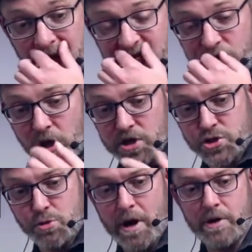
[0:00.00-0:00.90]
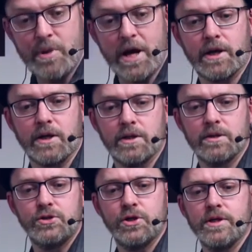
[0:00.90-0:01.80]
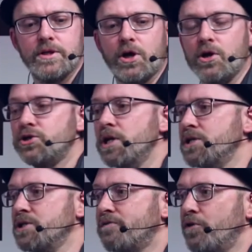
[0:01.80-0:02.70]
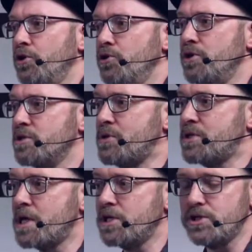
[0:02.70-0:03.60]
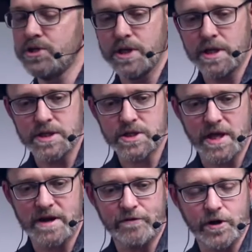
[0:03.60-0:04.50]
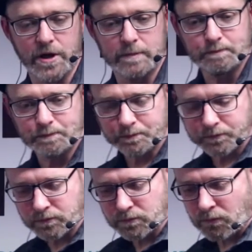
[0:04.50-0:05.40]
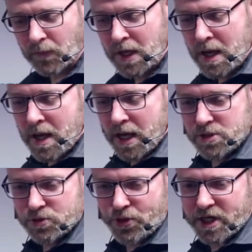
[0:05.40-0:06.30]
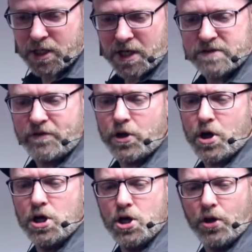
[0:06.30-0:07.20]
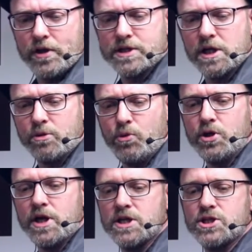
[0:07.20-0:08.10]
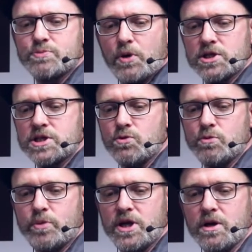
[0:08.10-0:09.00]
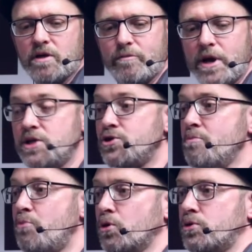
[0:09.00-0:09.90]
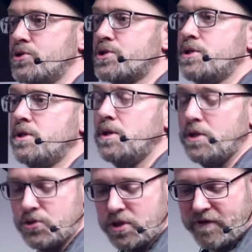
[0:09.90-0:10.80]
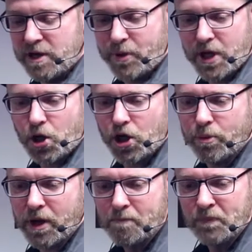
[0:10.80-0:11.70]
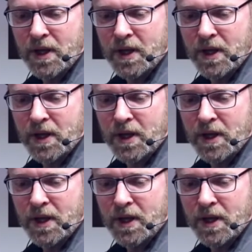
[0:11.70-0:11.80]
Now, if you cast your mind back during the negotiations for a new dispensation in South Africa, it was recognized very early on that telecommunications policy would be of major importance to a developing economy.